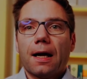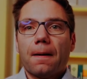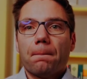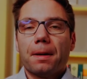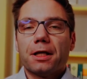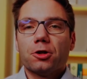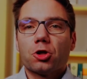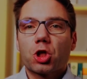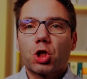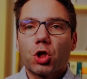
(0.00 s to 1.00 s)
but you
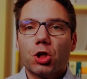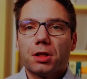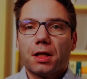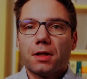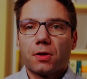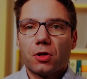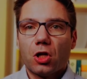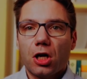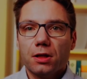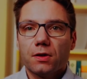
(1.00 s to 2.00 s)
should
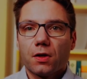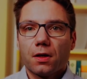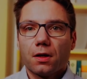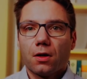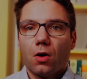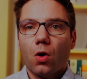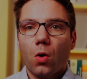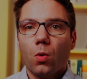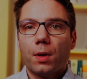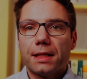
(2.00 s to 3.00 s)
not
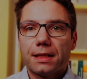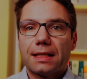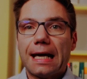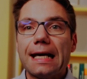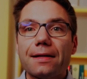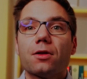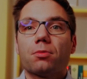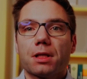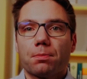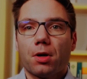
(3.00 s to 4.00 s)
always take the
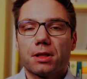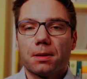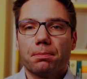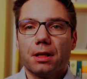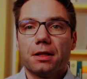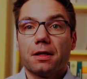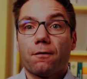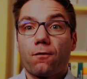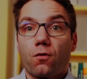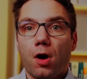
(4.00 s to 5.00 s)
responsibility
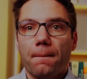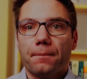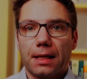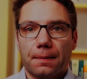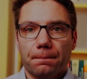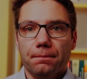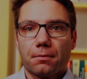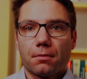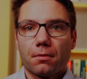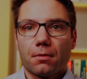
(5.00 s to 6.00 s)
from them
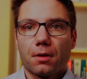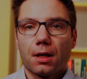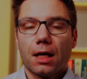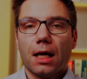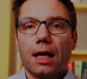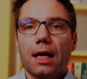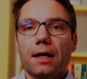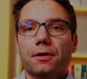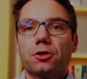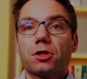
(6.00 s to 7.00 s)
and
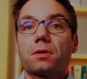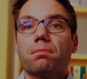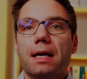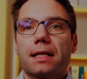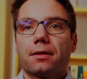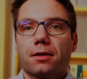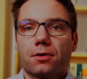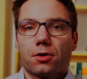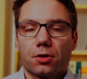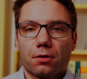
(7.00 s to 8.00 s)
then just make the
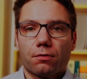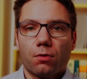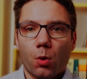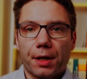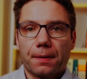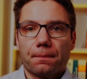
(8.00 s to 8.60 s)
decision for them.